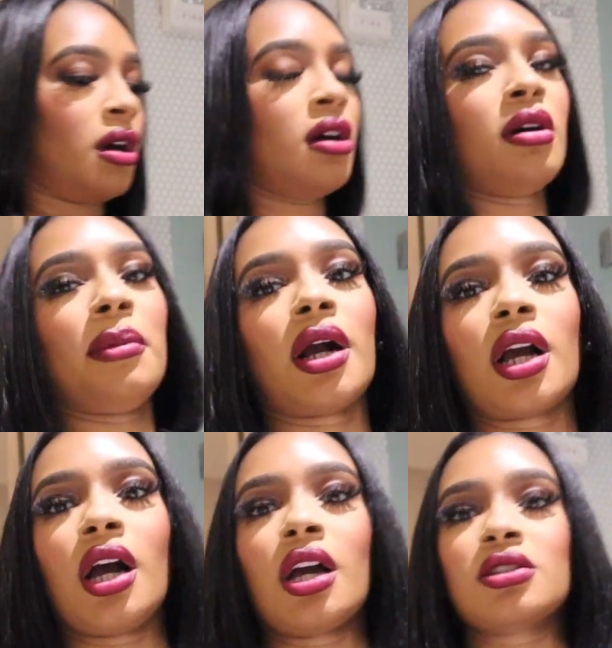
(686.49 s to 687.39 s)
Oh my
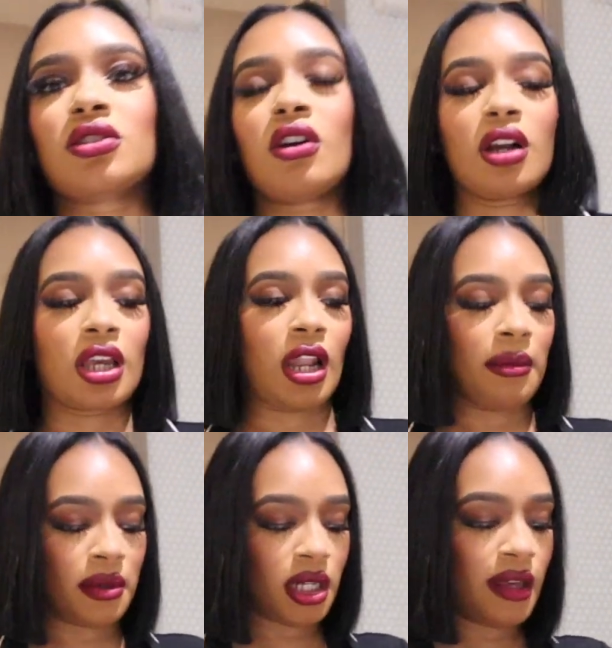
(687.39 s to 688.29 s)
gosh, y'all, I
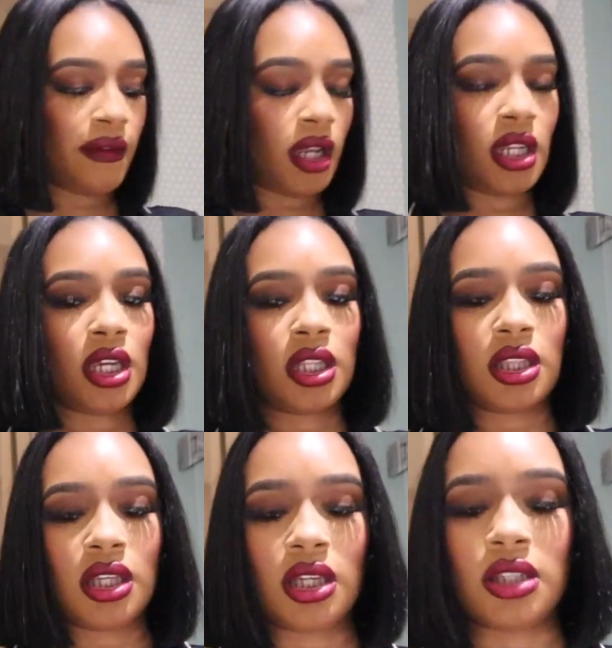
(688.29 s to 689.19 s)
cannot believe I
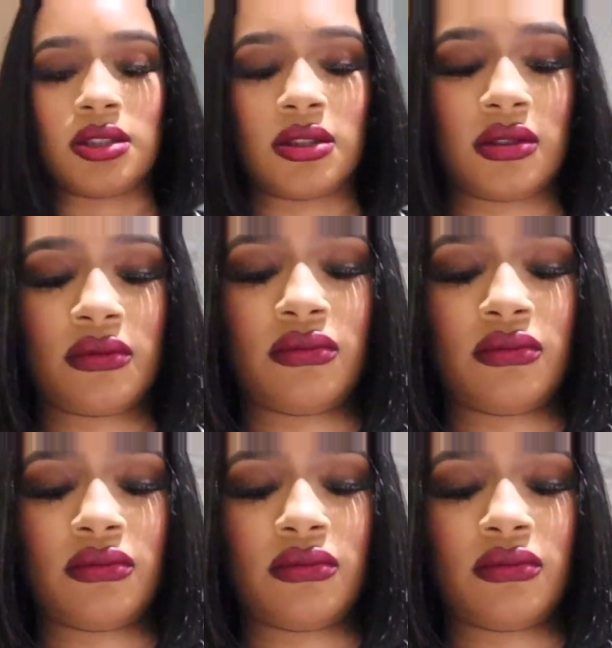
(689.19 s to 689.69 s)
did this.